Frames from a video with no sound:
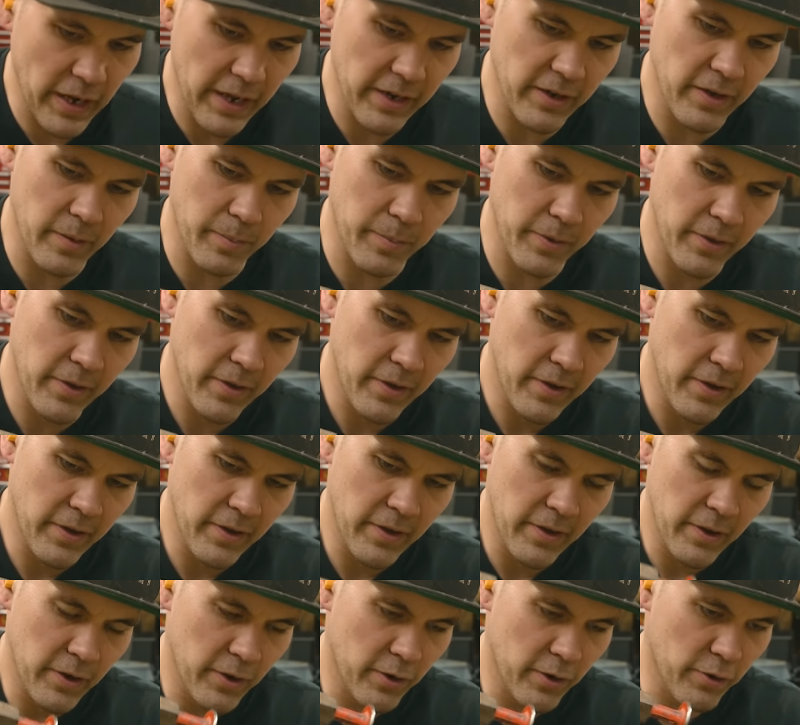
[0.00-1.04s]
end up
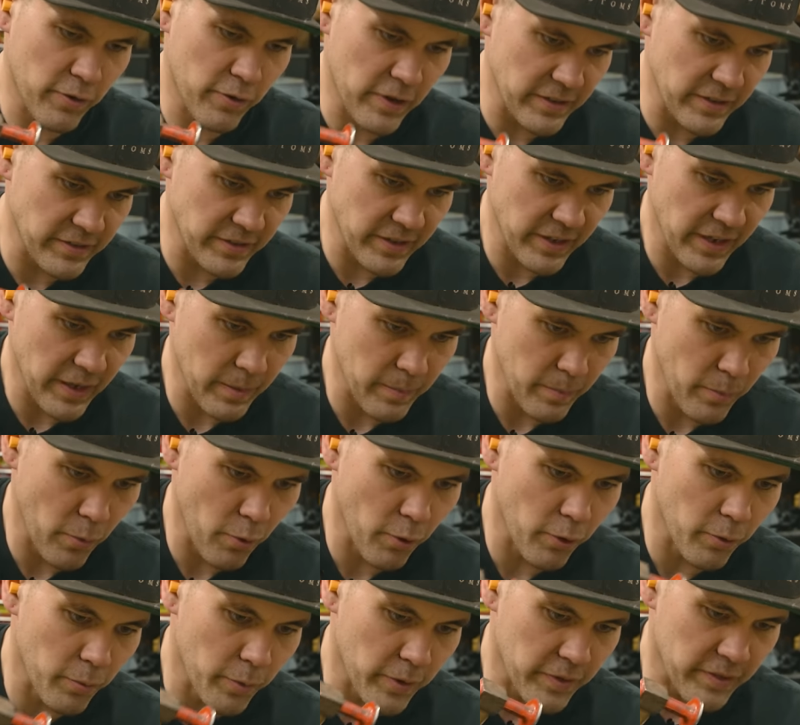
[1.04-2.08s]
creasing it
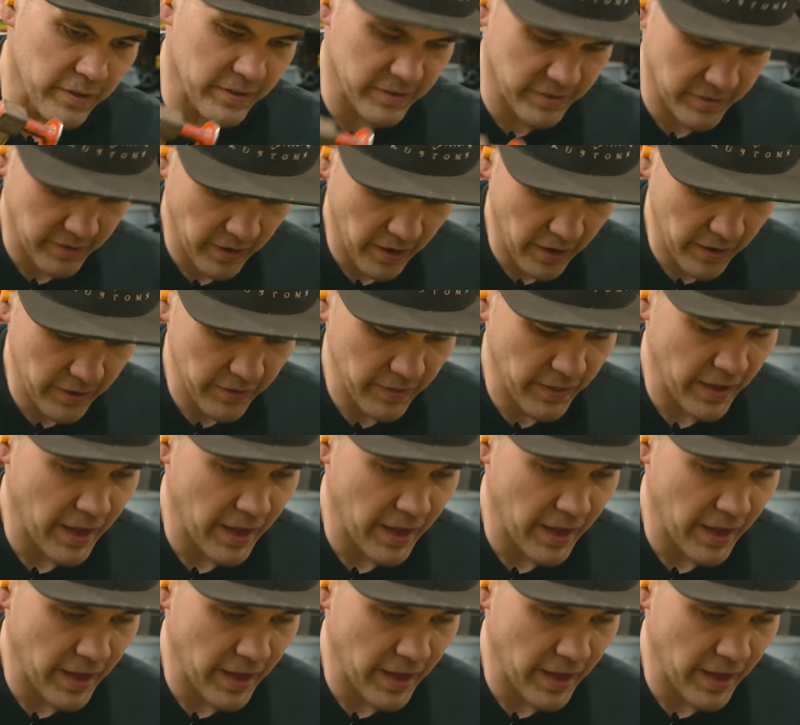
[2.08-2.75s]
more with the side of the